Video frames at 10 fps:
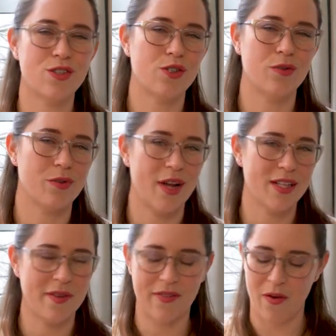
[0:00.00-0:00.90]
so don't
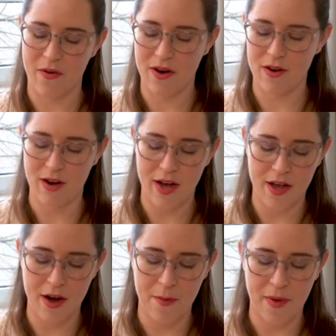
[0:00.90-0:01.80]
ask me if they work or
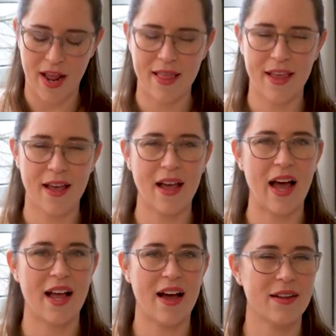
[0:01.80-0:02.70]
not, but I think
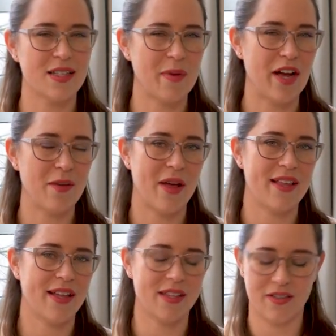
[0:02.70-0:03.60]
I got inspired by
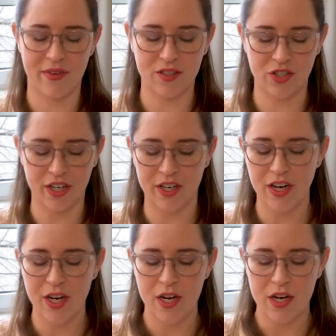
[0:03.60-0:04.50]
the Endless Adventure
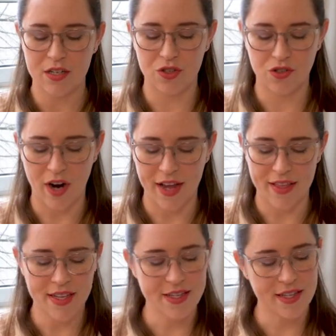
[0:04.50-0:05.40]
to try
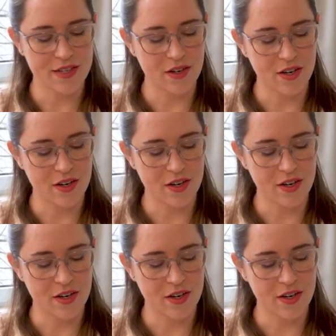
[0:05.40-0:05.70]
these. These